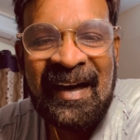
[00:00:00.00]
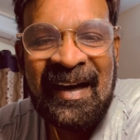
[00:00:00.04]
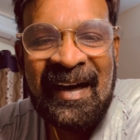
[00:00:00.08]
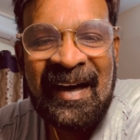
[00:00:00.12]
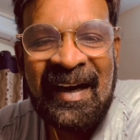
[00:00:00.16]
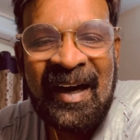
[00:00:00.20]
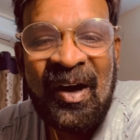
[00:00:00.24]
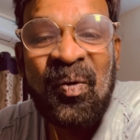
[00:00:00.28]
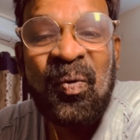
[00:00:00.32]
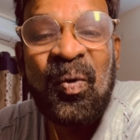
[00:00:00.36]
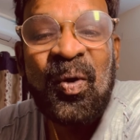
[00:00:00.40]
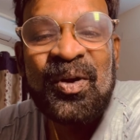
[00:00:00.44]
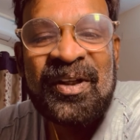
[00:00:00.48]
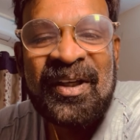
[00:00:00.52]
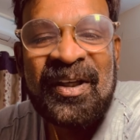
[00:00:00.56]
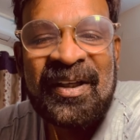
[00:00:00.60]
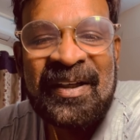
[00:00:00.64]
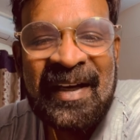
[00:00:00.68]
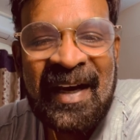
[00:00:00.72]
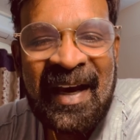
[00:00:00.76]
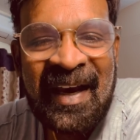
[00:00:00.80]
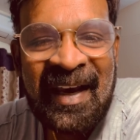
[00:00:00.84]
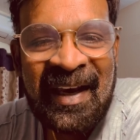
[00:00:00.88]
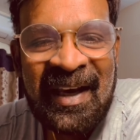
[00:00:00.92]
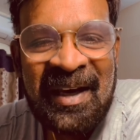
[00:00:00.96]
I want that
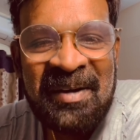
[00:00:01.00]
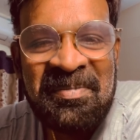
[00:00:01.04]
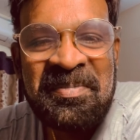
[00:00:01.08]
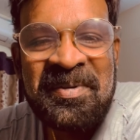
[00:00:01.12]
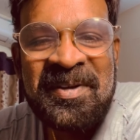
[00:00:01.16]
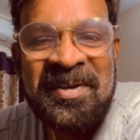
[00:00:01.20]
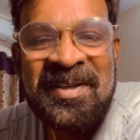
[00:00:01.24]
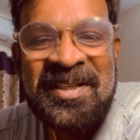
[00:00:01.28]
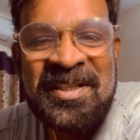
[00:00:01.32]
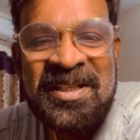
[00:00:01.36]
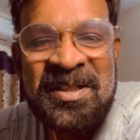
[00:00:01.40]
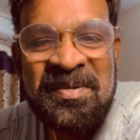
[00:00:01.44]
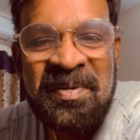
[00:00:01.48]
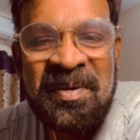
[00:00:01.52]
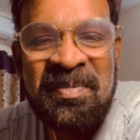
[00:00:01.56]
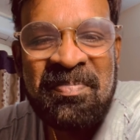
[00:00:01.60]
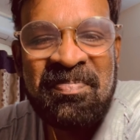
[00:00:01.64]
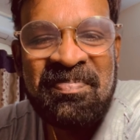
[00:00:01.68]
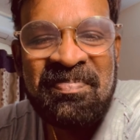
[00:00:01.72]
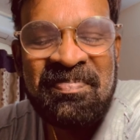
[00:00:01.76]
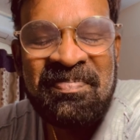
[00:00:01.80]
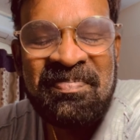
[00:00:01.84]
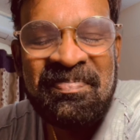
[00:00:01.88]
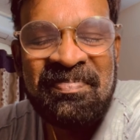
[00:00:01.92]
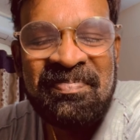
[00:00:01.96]
apron to
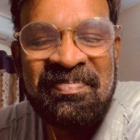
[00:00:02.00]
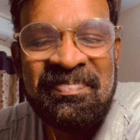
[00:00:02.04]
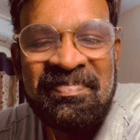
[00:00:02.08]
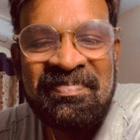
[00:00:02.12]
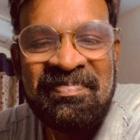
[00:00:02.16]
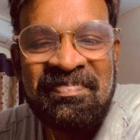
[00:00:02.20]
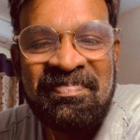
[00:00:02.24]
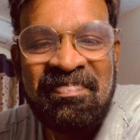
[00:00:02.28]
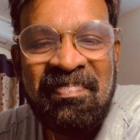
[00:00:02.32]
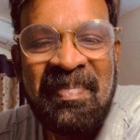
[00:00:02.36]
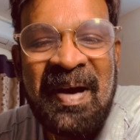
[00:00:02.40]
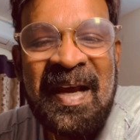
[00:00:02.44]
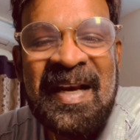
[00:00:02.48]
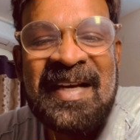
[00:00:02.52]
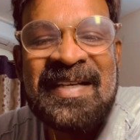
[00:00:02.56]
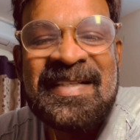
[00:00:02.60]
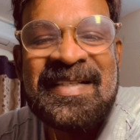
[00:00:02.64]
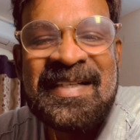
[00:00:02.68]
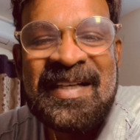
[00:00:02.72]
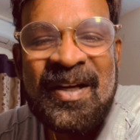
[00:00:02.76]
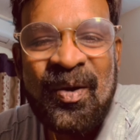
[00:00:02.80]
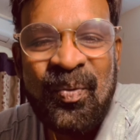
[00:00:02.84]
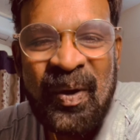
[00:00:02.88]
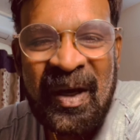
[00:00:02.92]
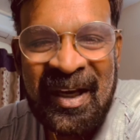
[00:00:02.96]
be
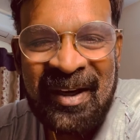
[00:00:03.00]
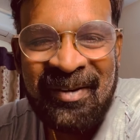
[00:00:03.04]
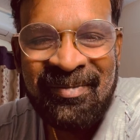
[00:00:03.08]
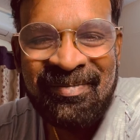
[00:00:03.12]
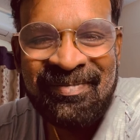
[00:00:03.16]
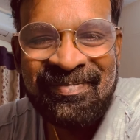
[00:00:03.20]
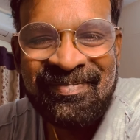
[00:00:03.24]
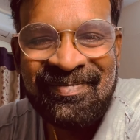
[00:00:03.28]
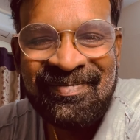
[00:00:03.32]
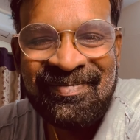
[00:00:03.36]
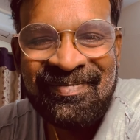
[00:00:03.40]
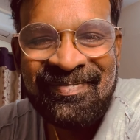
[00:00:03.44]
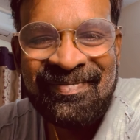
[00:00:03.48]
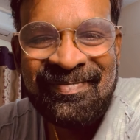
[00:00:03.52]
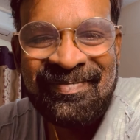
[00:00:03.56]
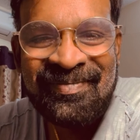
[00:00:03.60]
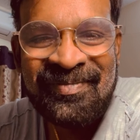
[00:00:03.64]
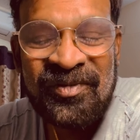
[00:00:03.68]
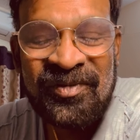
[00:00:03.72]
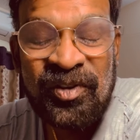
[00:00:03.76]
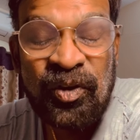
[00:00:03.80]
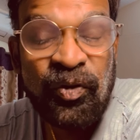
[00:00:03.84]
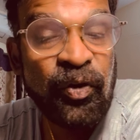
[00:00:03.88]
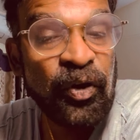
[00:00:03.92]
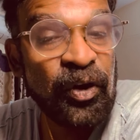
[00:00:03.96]
melted away.
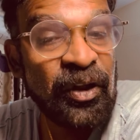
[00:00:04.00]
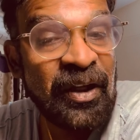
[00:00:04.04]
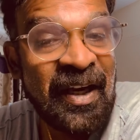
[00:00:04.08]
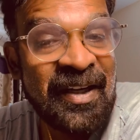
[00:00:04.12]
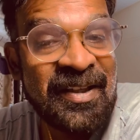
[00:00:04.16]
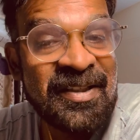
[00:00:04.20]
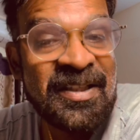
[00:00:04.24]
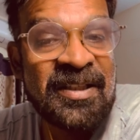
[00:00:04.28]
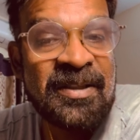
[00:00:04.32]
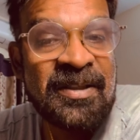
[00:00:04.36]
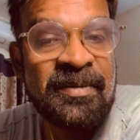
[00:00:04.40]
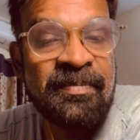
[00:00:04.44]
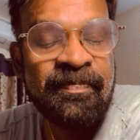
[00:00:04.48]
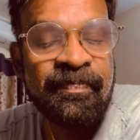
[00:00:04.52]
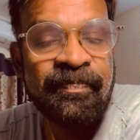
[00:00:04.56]
So for that,